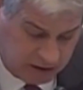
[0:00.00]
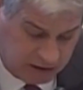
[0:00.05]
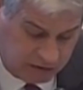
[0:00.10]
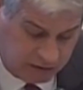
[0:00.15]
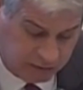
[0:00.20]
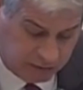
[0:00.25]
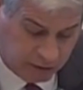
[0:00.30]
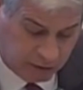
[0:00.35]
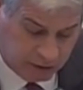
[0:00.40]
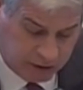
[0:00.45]

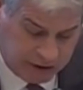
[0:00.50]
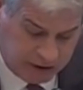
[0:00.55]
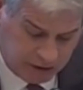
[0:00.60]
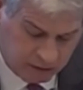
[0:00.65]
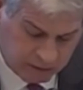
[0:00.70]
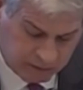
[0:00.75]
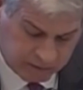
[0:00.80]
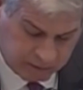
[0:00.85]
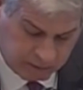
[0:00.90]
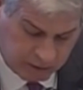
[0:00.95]
You've already
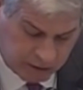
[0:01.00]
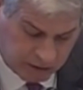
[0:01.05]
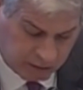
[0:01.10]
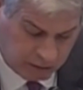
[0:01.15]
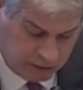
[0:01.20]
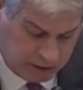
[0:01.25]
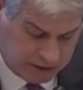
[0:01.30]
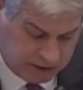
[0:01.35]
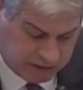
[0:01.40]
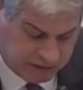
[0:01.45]
heard from
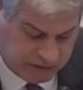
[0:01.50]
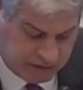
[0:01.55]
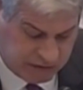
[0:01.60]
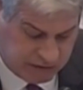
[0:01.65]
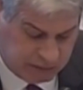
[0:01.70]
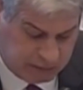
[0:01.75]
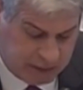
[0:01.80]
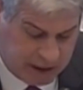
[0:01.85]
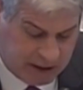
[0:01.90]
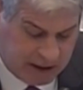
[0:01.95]
other
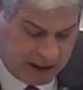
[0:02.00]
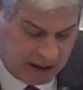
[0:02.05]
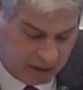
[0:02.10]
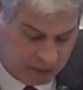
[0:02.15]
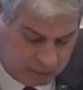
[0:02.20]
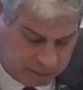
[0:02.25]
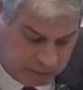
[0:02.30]
witnesses about how